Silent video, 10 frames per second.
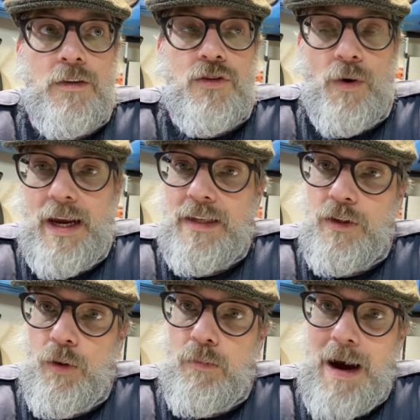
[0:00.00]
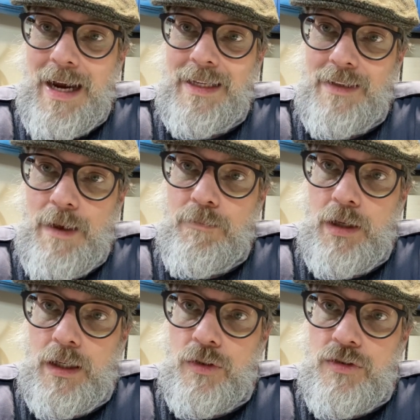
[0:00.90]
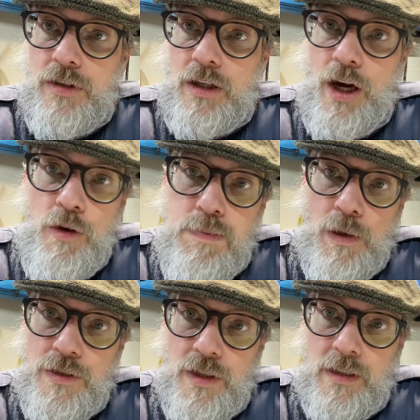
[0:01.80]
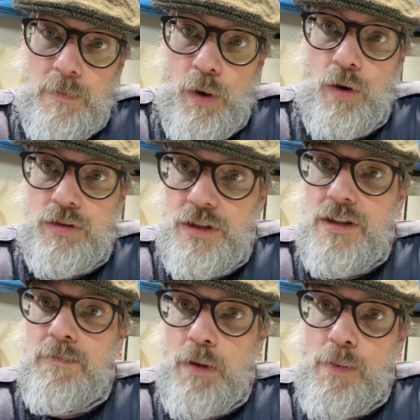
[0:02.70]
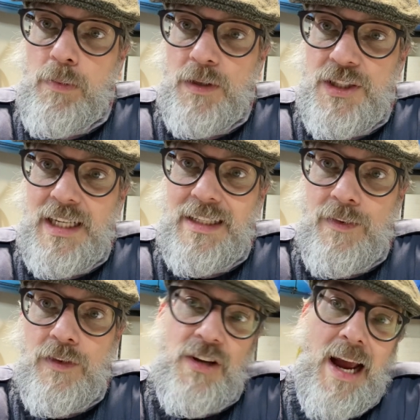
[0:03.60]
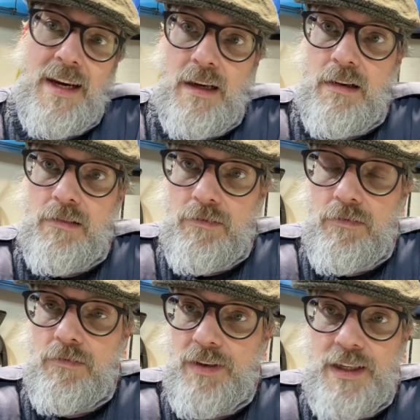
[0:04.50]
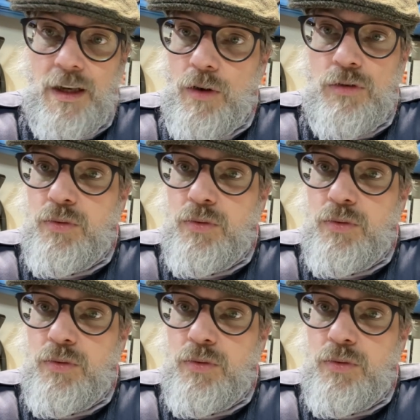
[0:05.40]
so I ended up buying them because the Coopers that I bought, as you've probably seen in the tyre videos,